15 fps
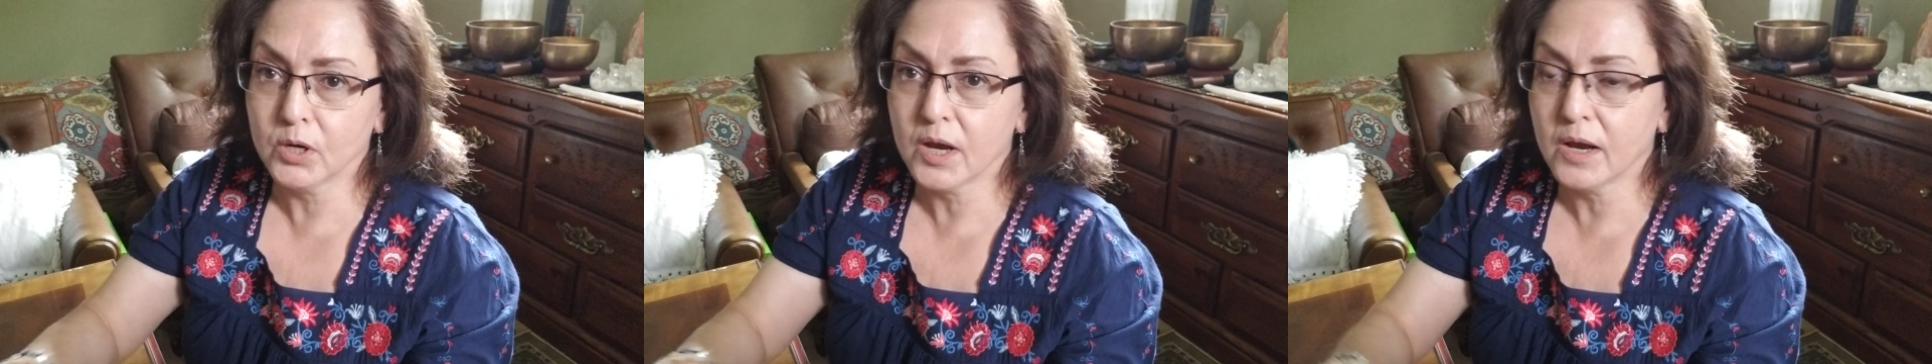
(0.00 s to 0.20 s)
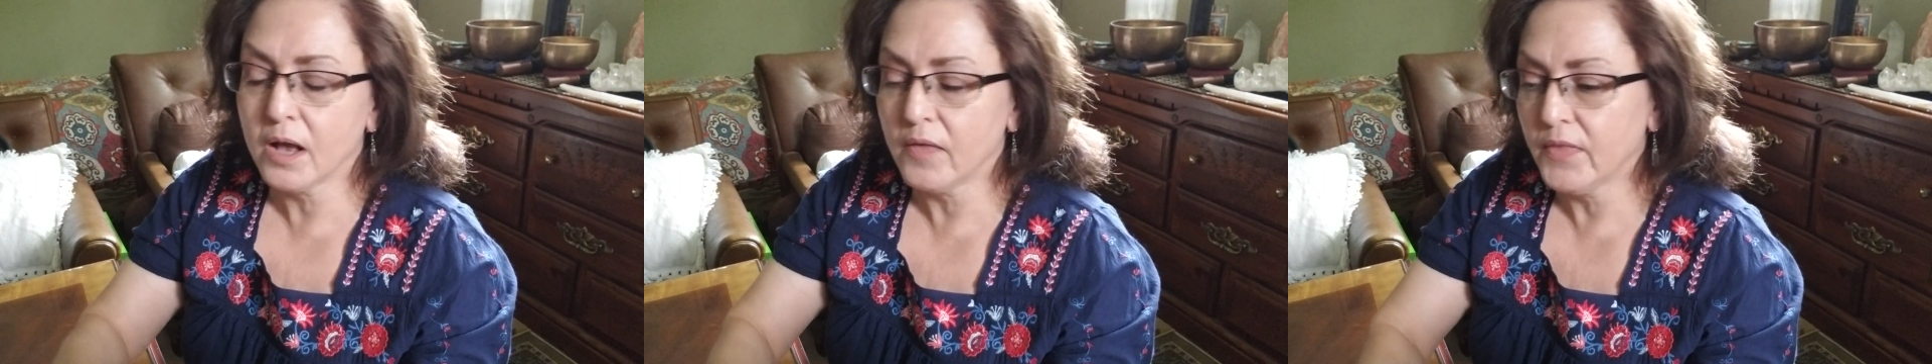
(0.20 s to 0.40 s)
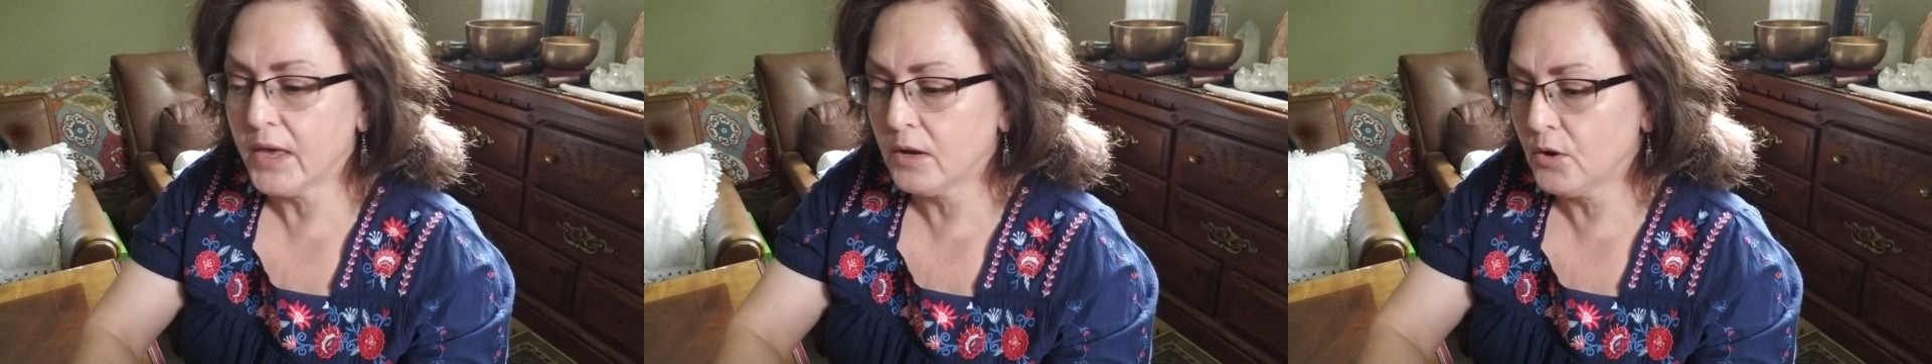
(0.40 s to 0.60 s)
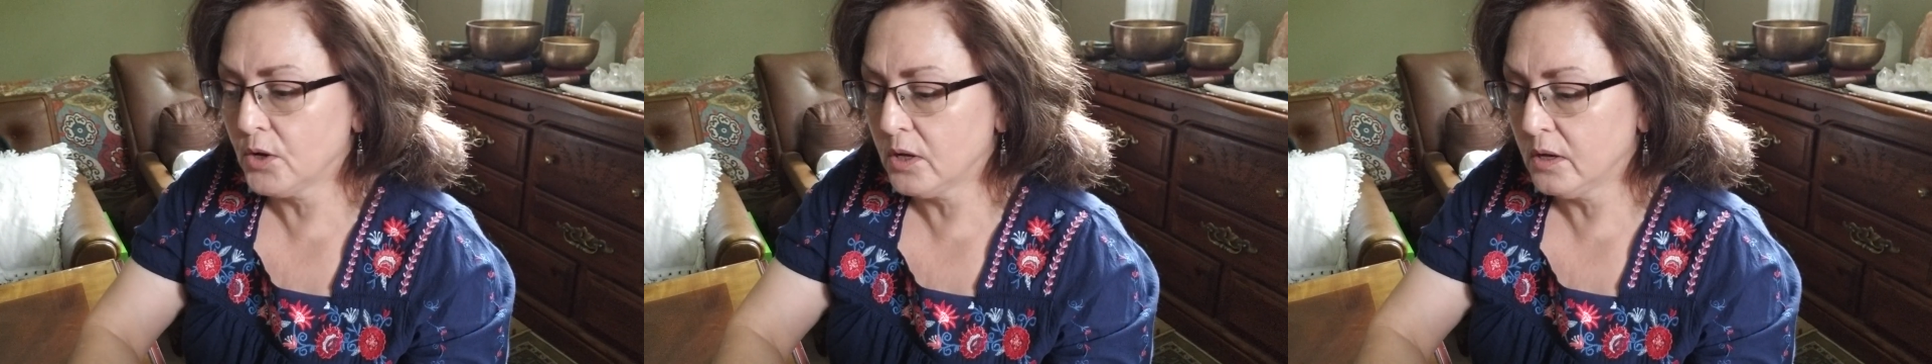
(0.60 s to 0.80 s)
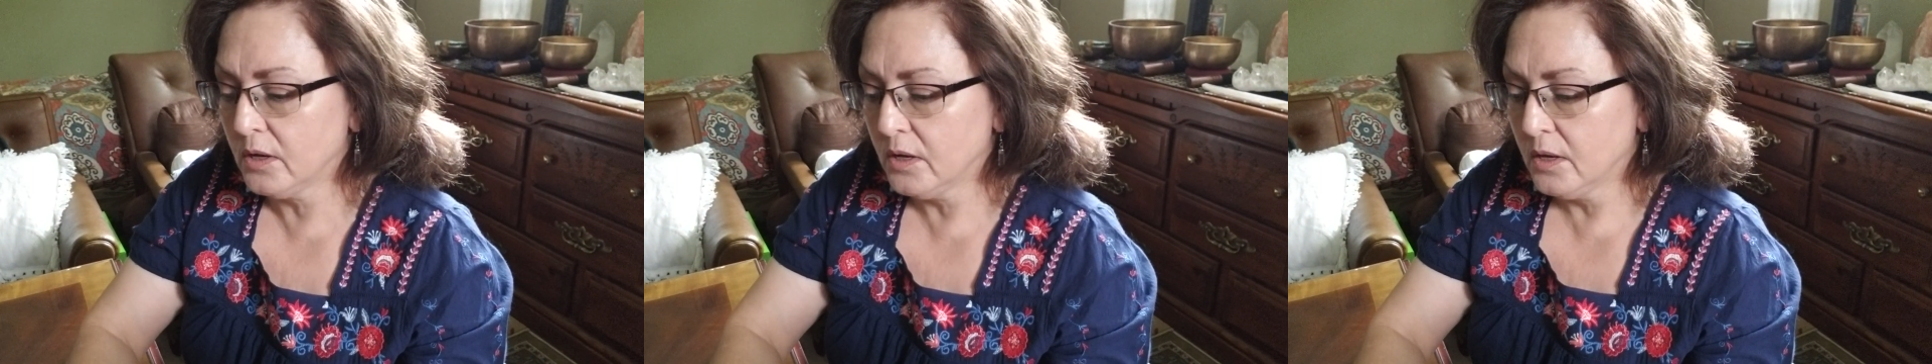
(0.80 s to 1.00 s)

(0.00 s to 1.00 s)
I got that on a